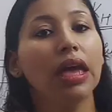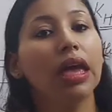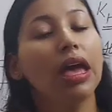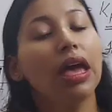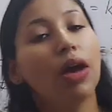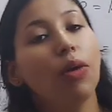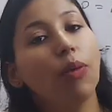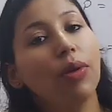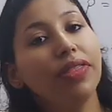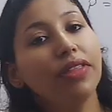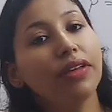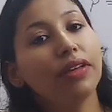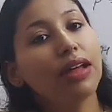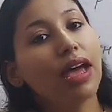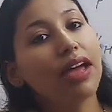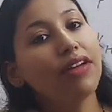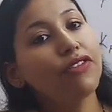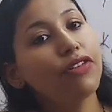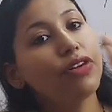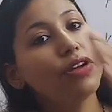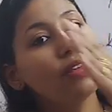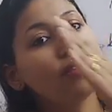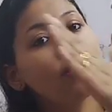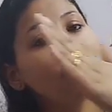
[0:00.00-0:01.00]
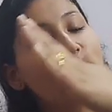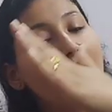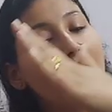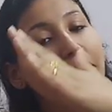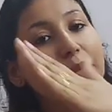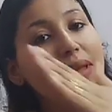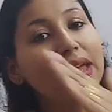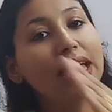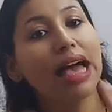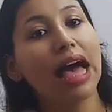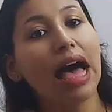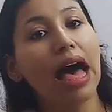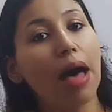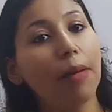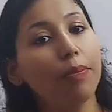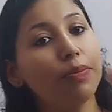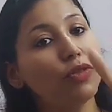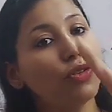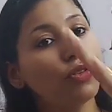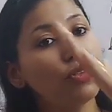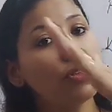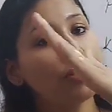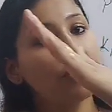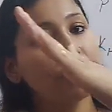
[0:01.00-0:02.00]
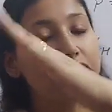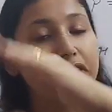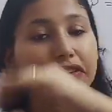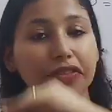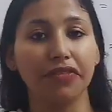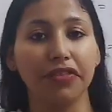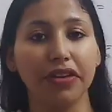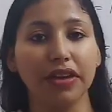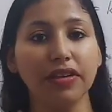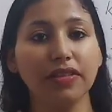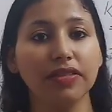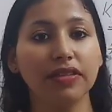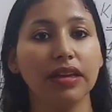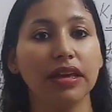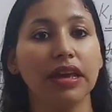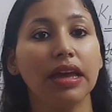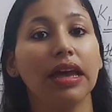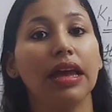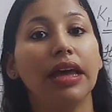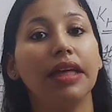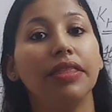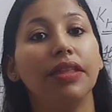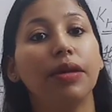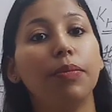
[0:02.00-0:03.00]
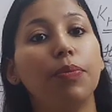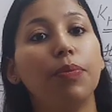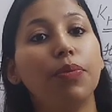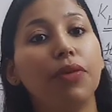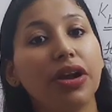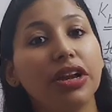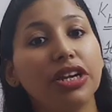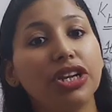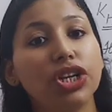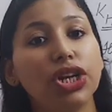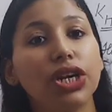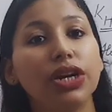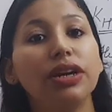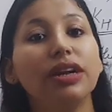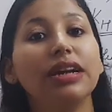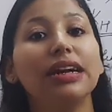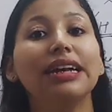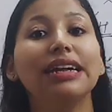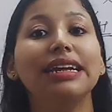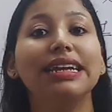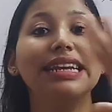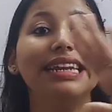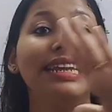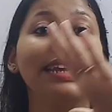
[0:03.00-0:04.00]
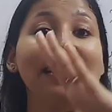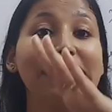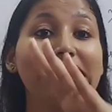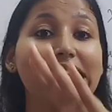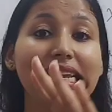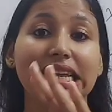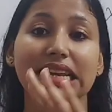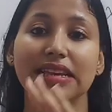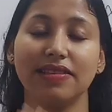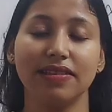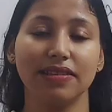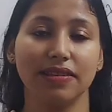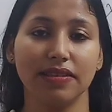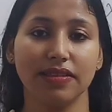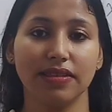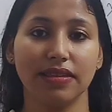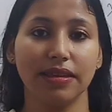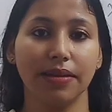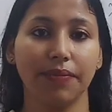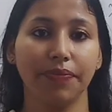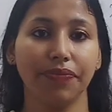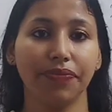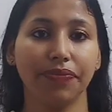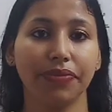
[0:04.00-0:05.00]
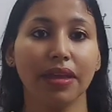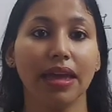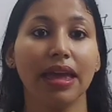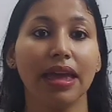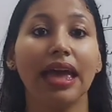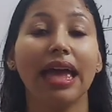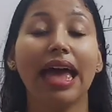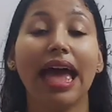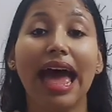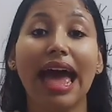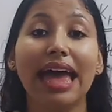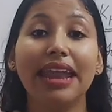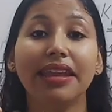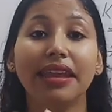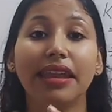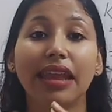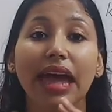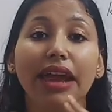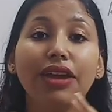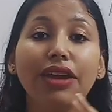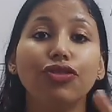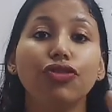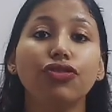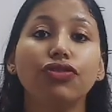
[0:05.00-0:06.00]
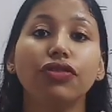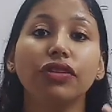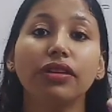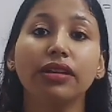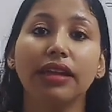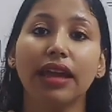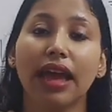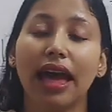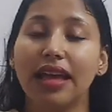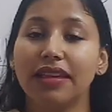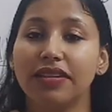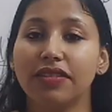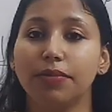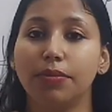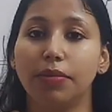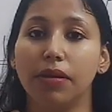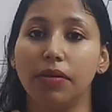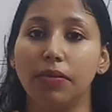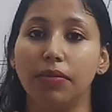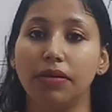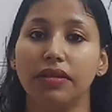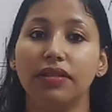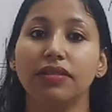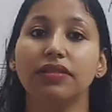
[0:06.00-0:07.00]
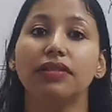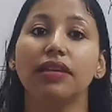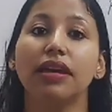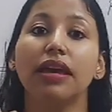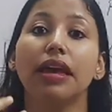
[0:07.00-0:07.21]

When the diver is coming up to the surface, the pressure decreases and nitrogen gas bubbles